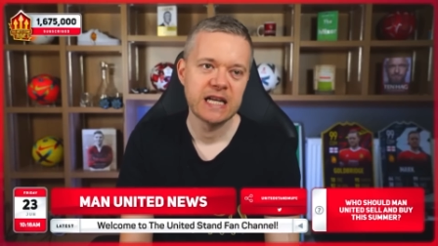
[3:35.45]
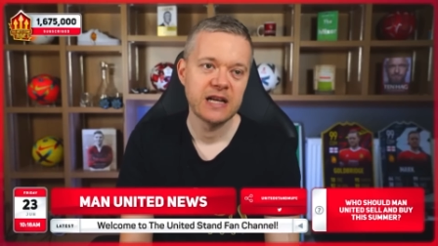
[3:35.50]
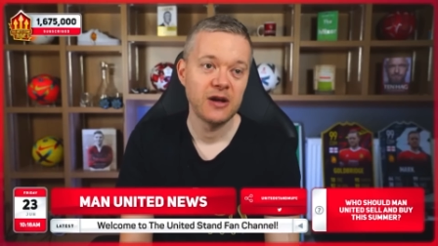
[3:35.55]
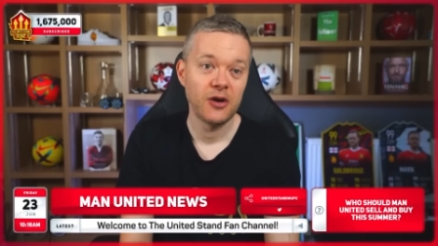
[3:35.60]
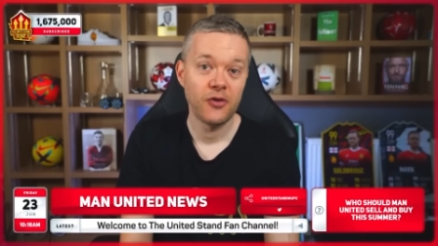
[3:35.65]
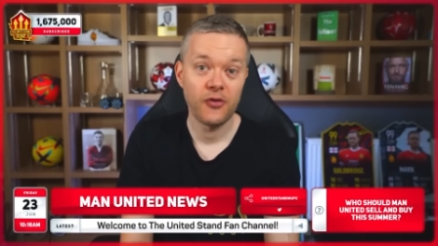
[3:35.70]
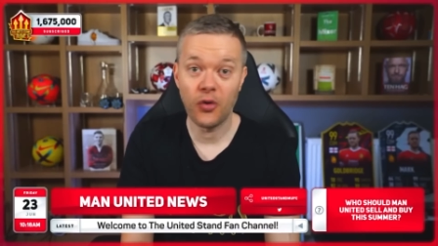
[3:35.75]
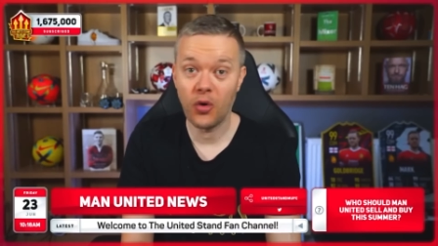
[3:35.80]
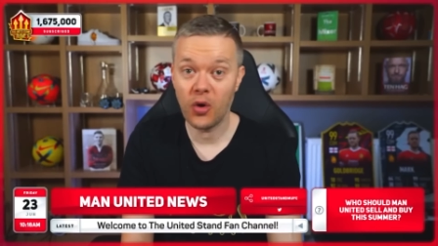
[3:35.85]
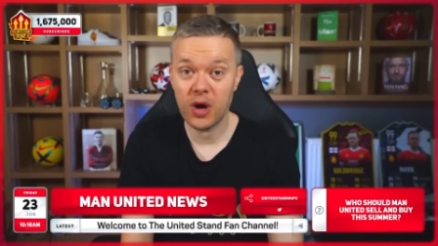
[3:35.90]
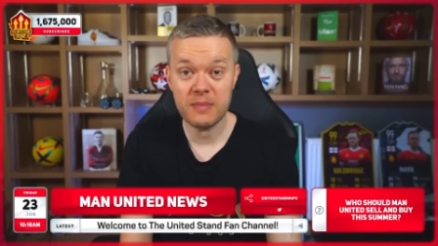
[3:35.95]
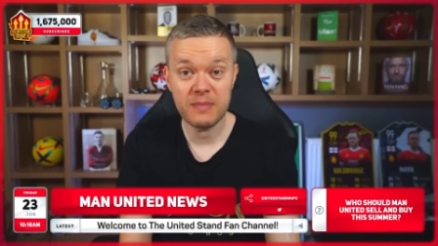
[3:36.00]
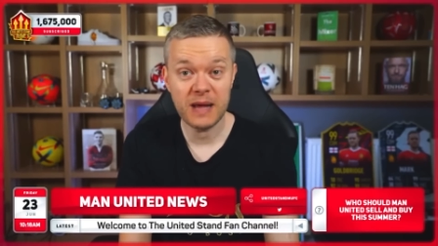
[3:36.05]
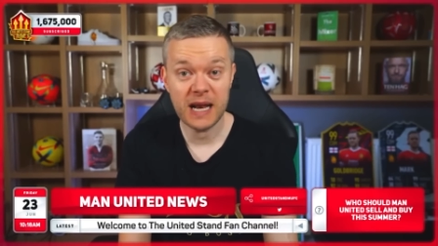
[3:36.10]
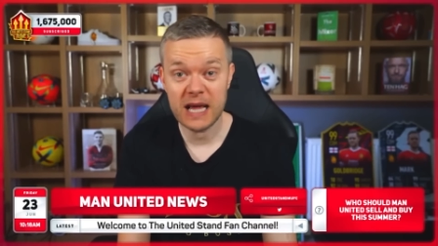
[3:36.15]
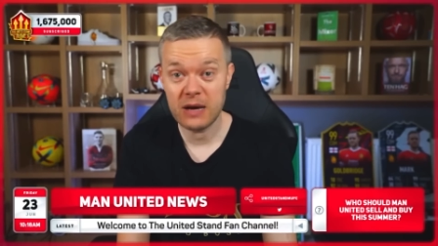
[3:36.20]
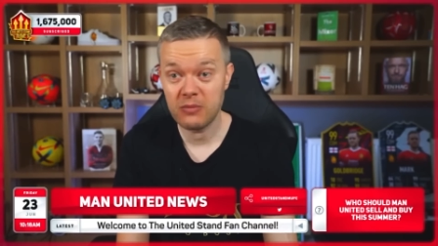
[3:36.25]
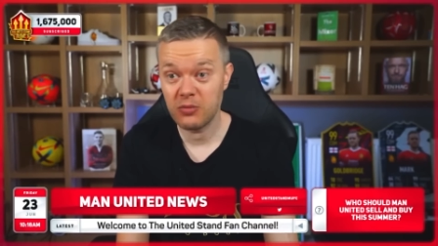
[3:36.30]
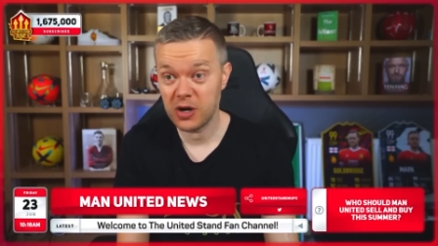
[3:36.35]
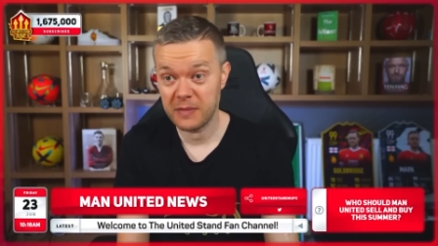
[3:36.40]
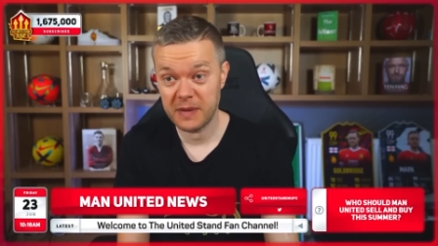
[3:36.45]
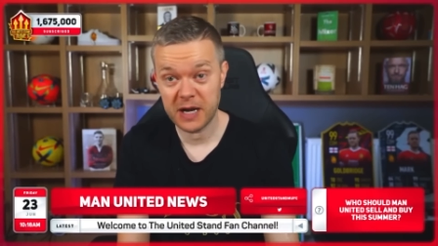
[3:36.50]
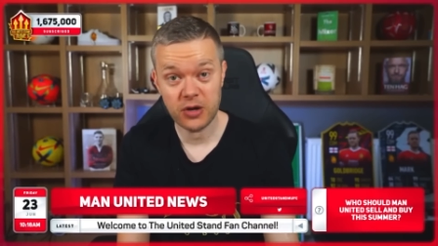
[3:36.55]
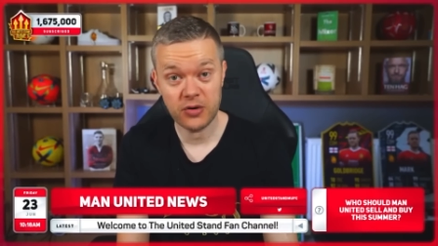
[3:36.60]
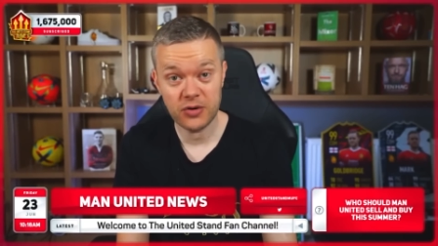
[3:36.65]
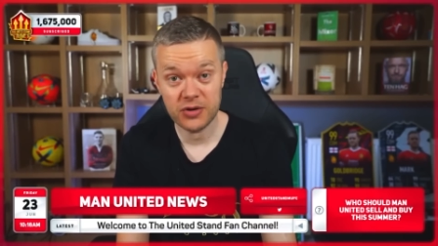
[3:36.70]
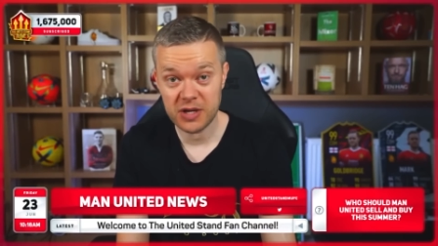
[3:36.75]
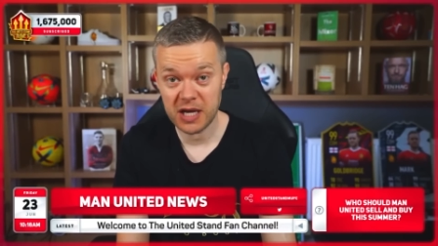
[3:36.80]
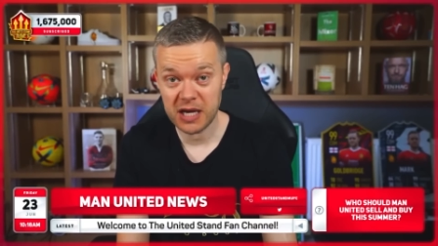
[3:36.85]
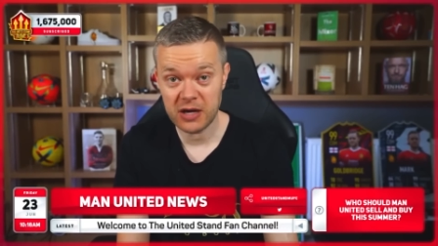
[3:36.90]
40 million would have been a
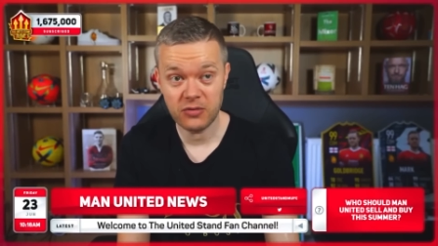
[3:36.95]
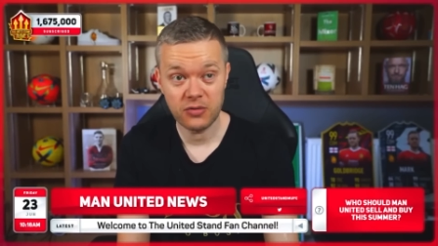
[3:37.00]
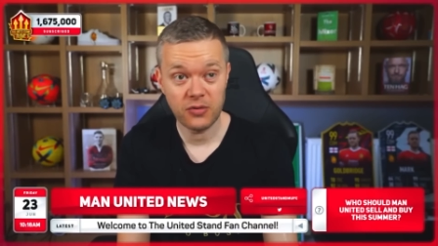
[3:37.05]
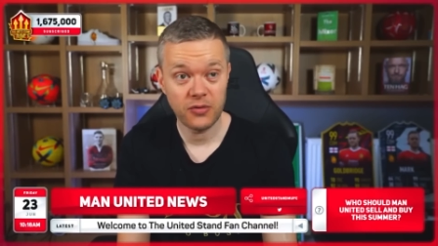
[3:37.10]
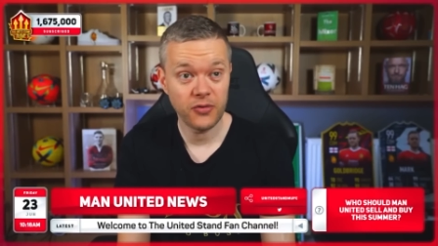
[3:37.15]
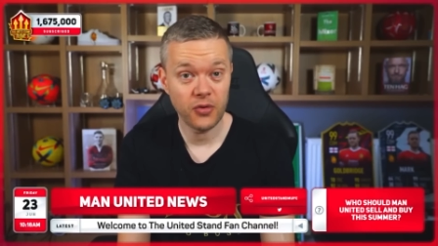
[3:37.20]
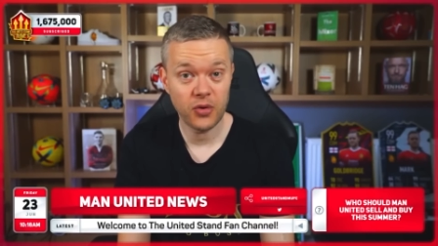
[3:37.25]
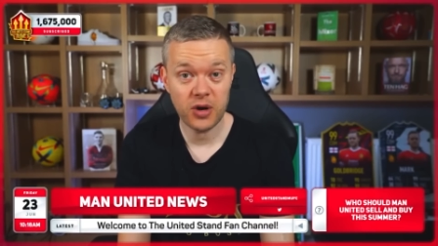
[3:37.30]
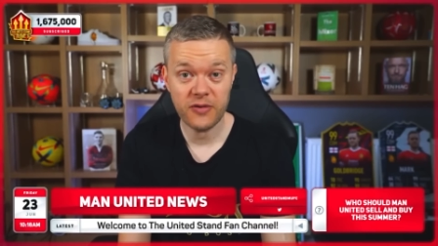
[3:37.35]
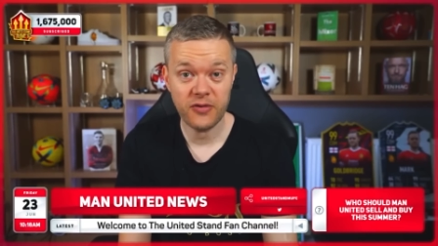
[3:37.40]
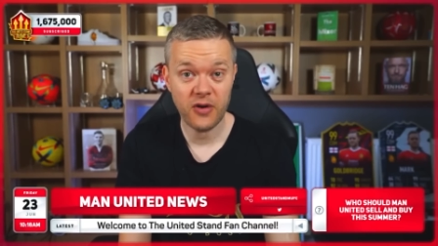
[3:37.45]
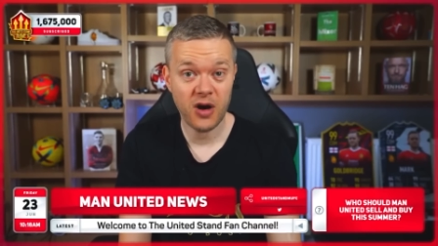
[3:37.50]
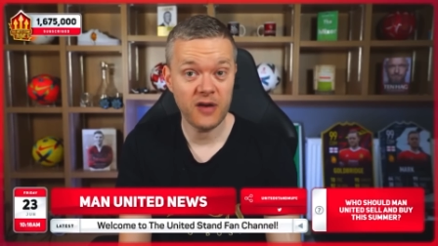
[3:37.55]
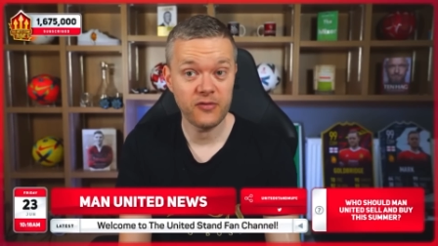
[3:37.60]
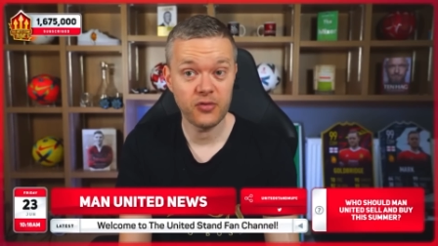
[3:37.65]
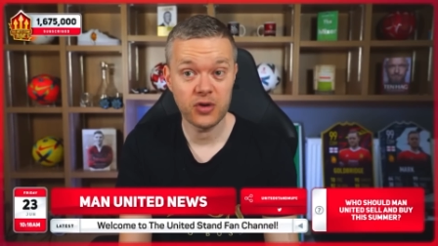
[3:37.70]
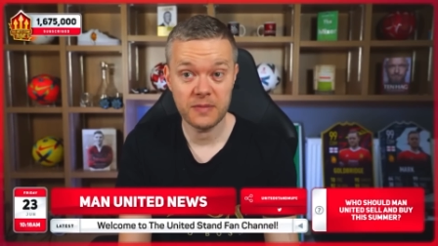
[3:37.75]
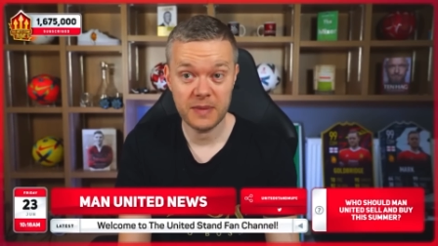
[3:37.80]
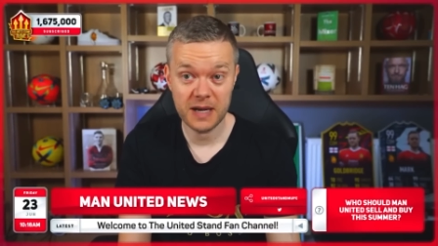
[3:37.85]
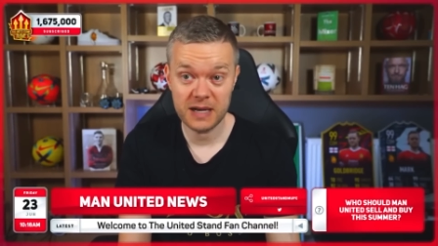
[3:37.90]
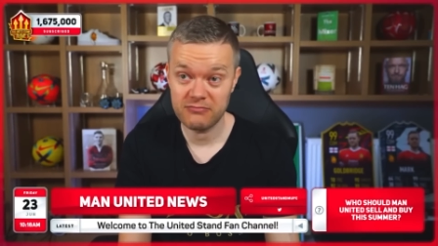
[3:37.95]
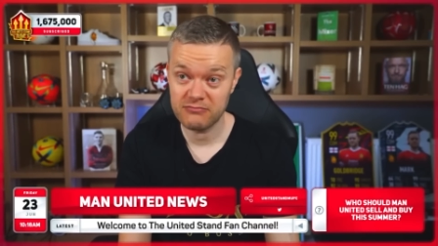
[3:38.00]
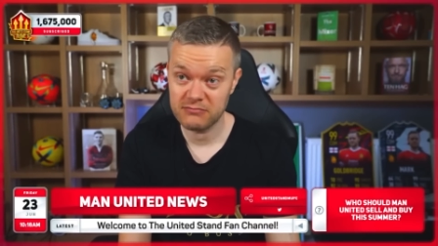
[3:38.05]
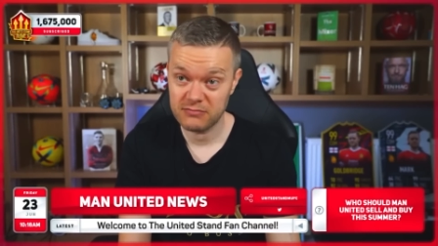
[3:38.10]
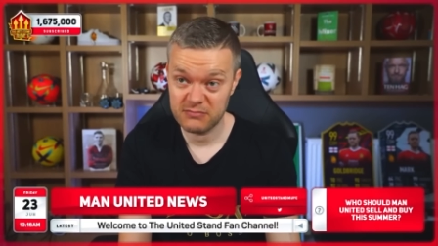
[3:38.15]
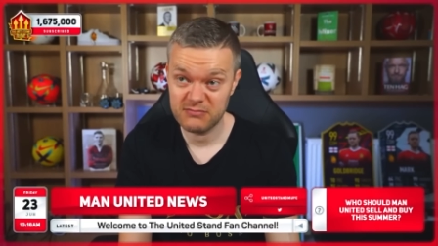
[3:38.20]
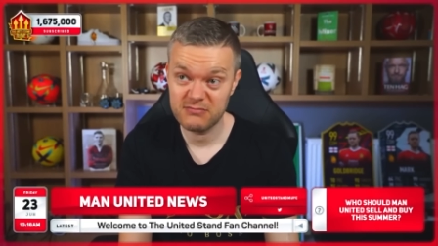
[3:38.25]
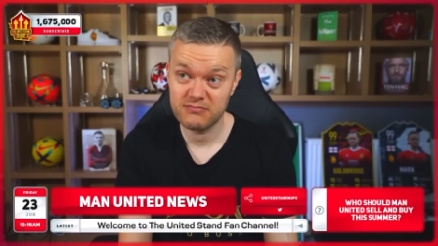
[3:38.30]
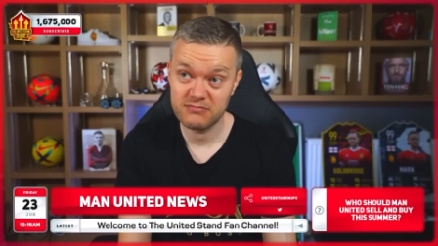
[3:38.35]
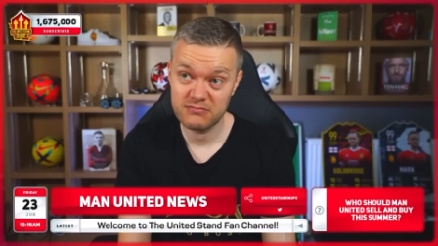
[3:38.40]
good deal. 45 would have been
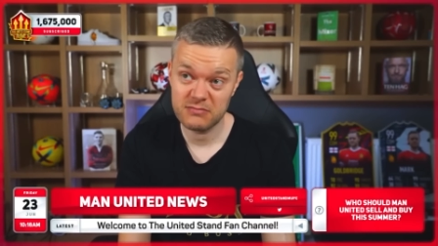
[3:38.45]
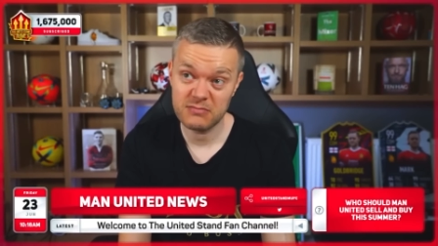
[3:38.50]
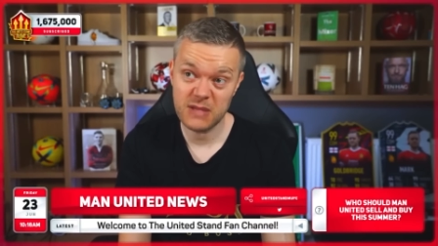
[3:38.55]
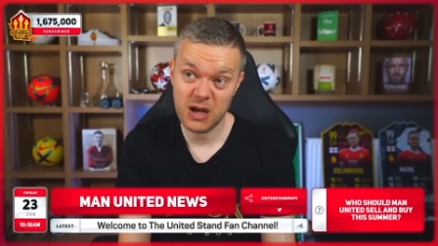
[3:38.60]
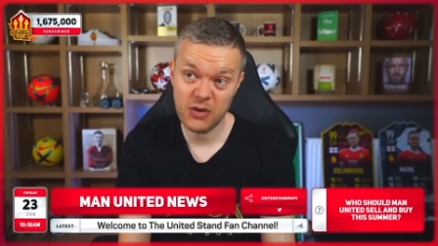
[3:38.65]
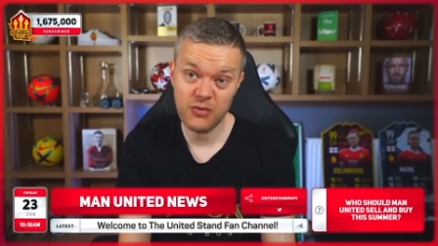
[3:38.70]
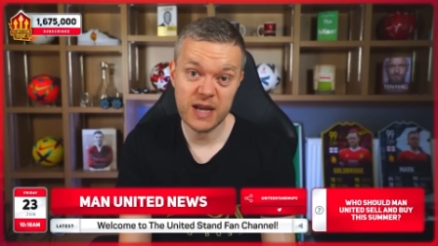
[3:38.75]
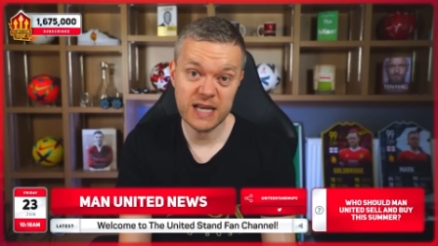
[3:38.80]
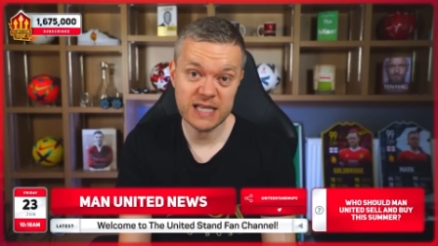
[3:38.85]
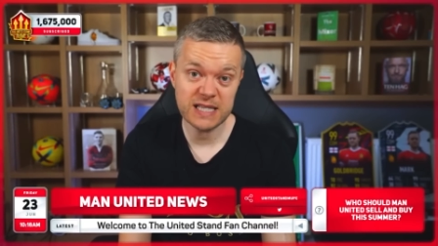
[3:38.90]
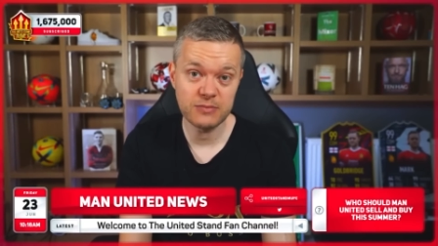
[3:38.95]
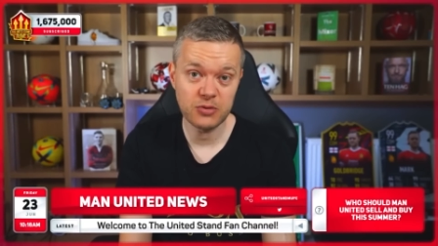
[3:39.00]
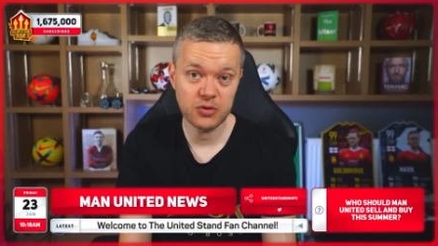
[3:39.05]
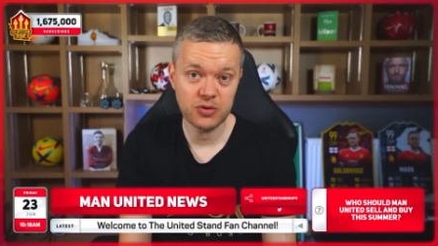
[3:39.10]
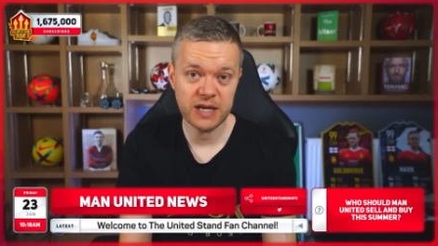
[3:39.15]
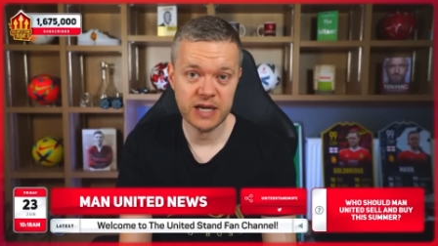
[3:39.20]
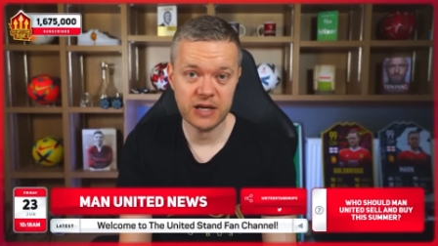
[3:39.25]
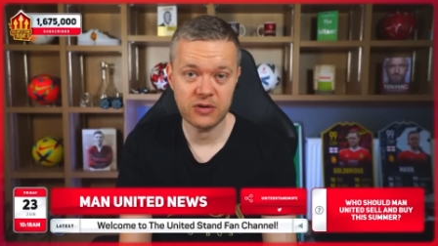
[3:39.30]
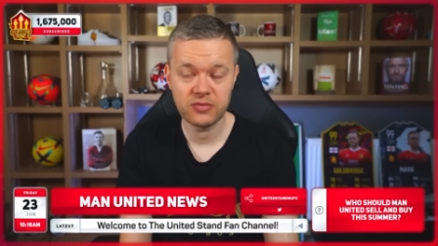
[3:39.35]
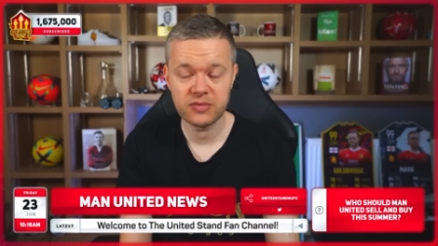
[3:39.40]
a reasonable deal.